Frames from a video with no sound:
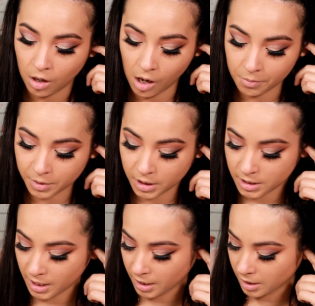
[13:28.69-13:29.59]
I'm gonna
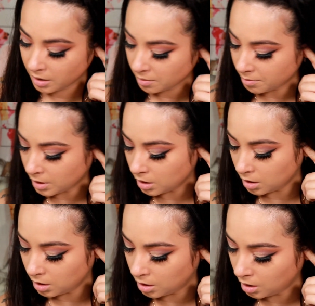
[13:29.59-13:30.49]
take
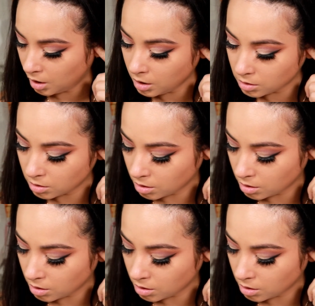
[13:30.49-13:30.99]
my